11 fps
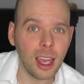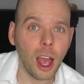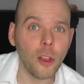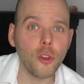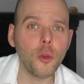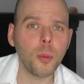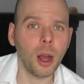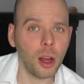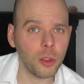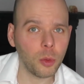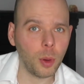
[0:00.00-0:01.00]
a new
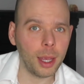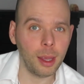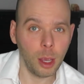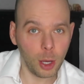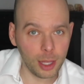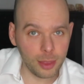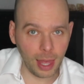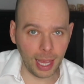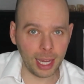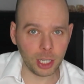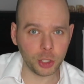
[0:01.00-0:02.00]
pathway in that
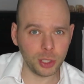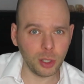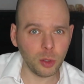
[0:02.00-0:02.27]
action,